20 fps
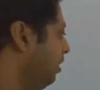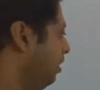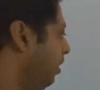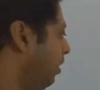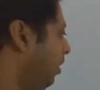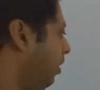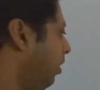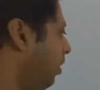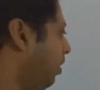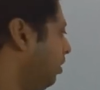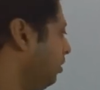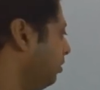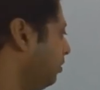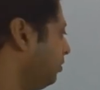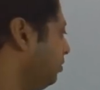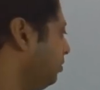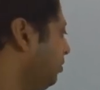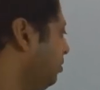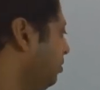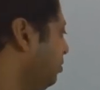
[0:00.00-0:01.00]

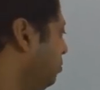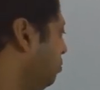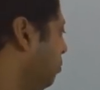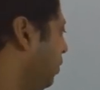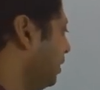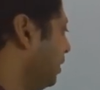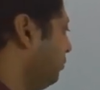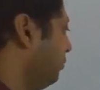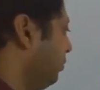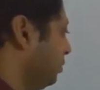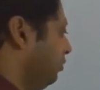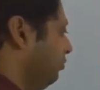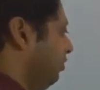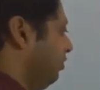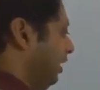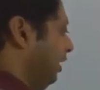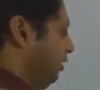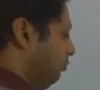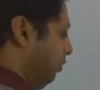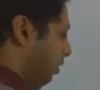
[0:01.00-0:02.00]
or whatever the
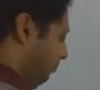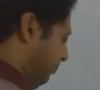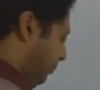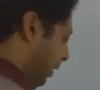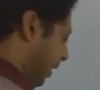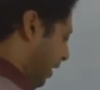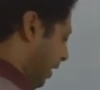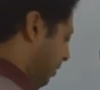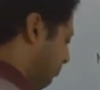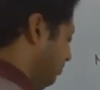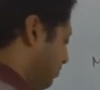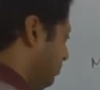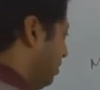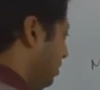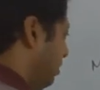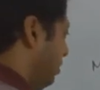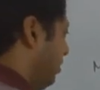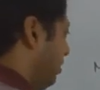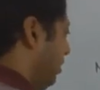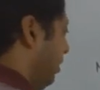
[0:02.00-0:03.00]
value of m
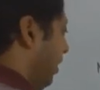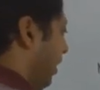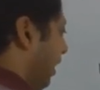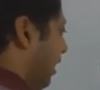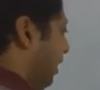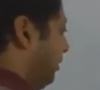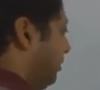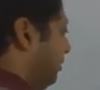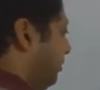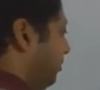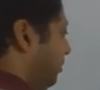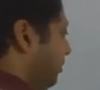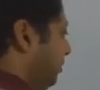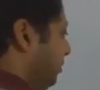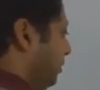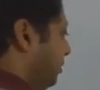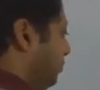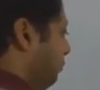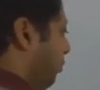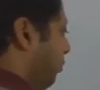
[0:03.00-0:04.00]
at
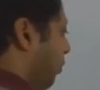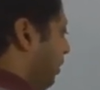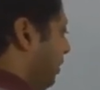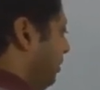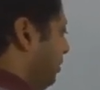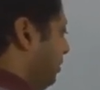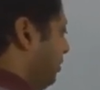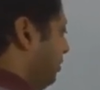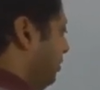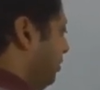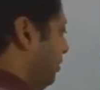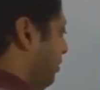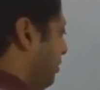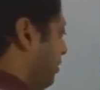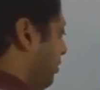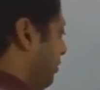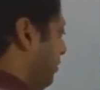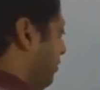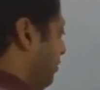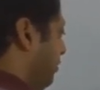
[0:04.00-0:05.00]
this point
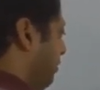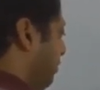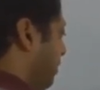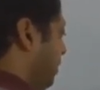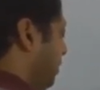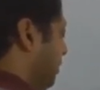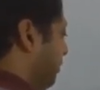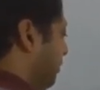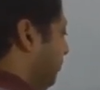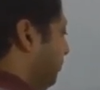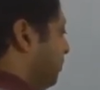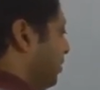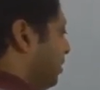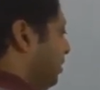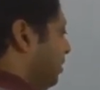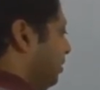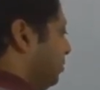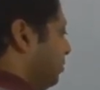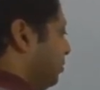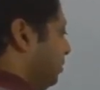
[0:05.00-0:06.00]
P.
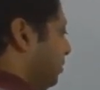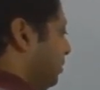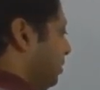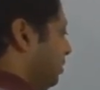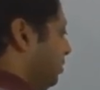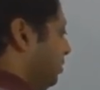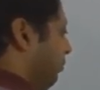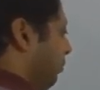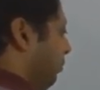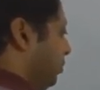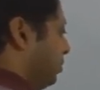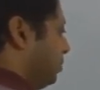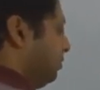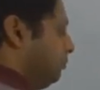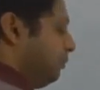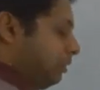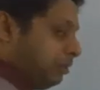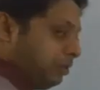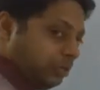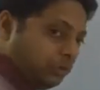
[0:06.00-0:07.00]
So this is the
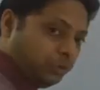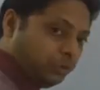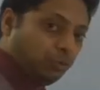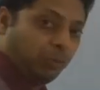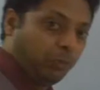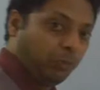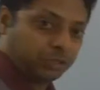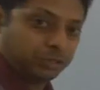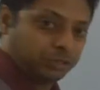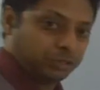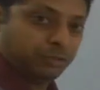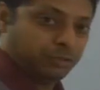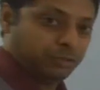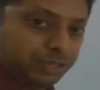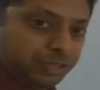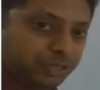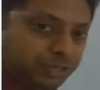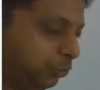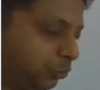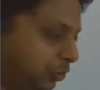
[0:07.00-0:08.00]
two possible
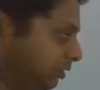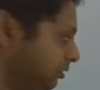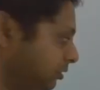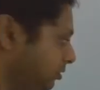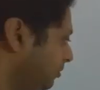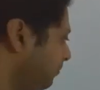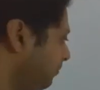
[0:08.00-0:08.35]
solutions.